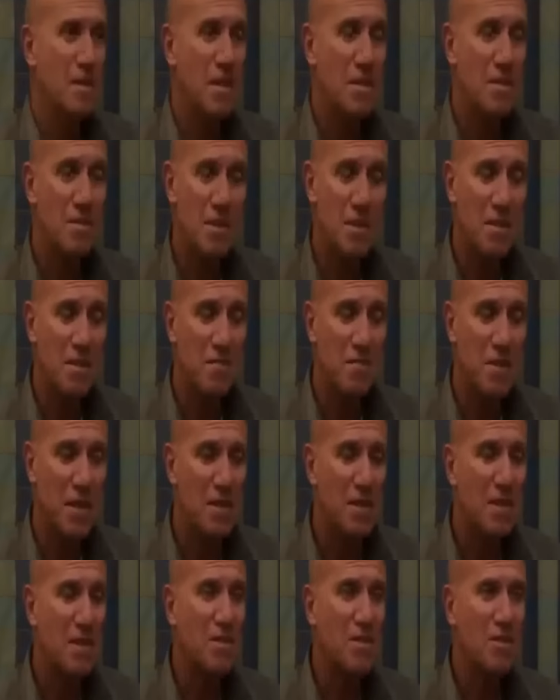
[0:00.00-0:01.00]
It, it's, it's
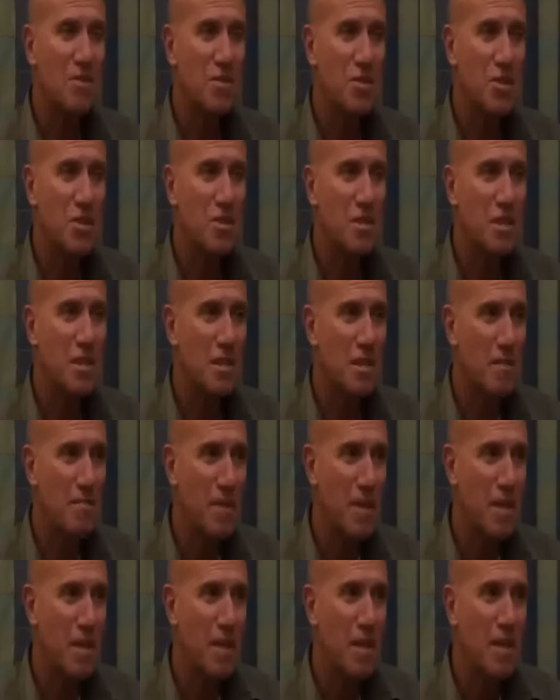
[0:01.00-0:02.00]
very
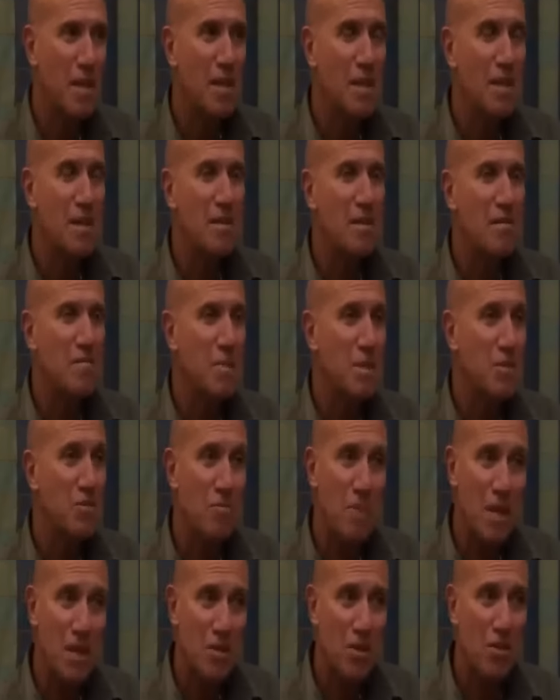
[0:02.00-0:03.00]
disconcerting,
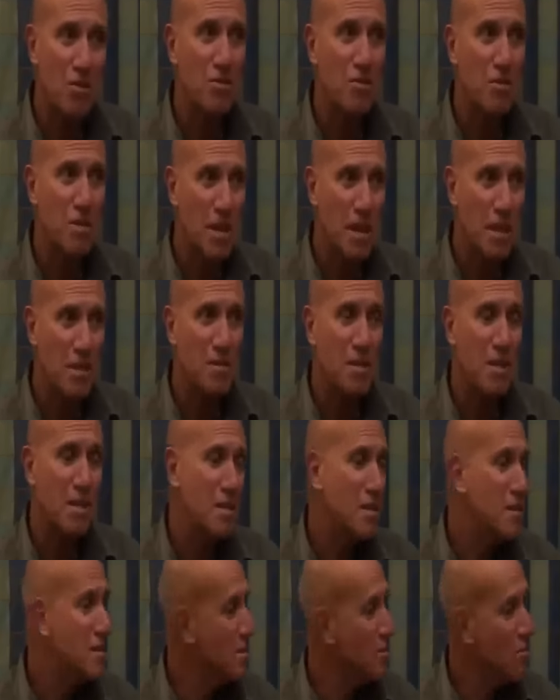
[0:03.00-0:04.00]
but you must hold your ground,
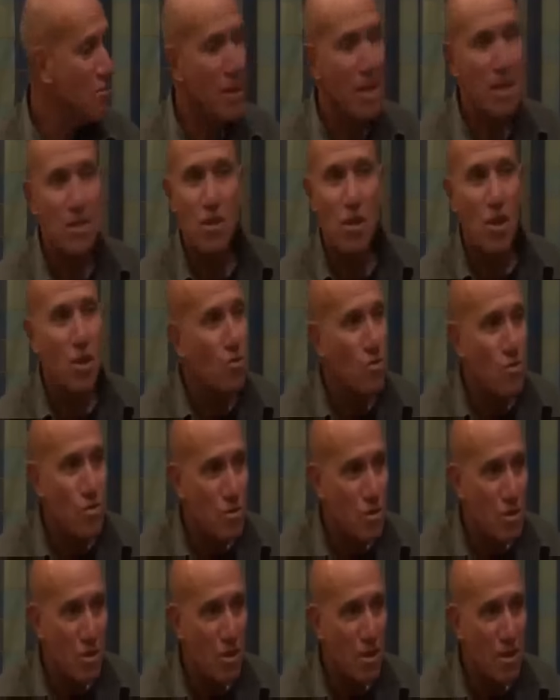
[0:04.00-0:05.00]
and it's the way it
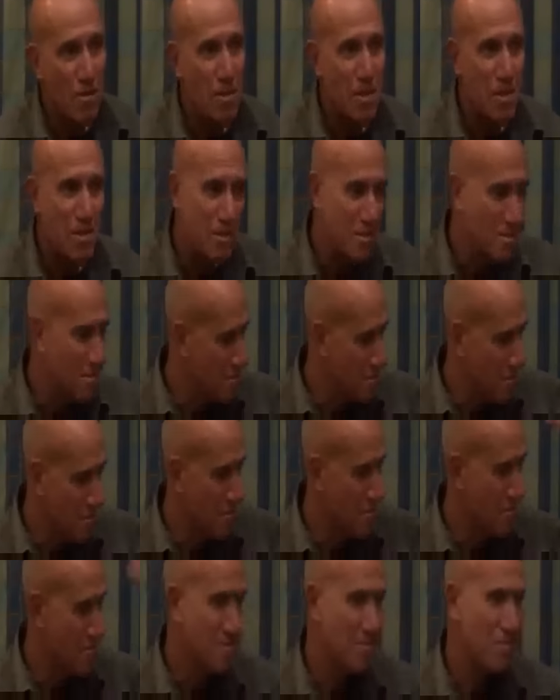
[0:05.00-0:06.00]
goes. You know, I
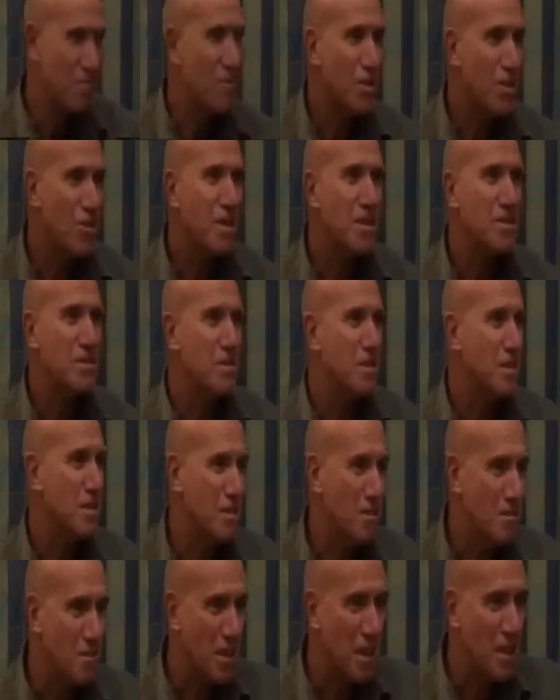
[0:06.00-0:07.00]
mean, we know history,
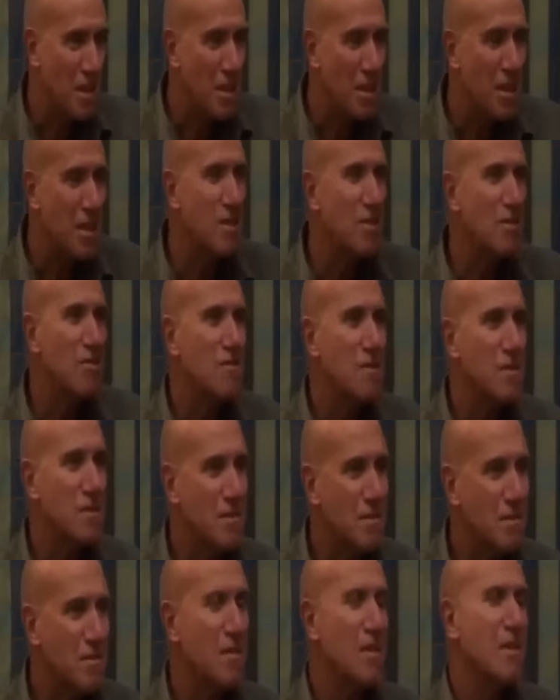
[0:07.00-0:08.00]
you know, Galileo
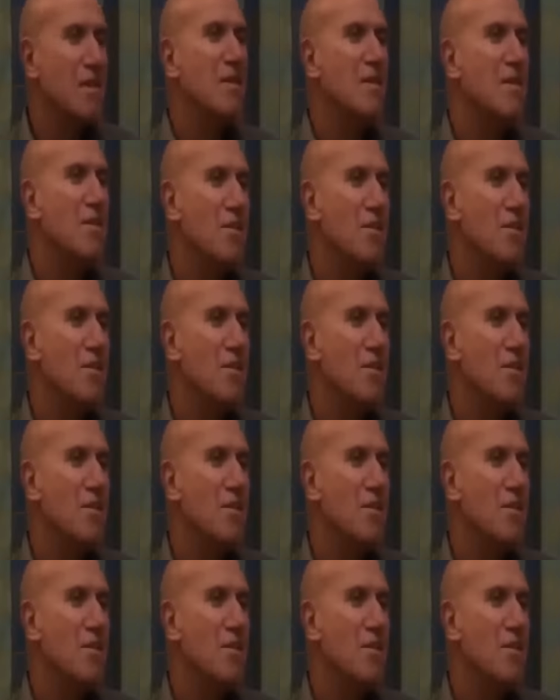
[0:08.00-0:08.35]
and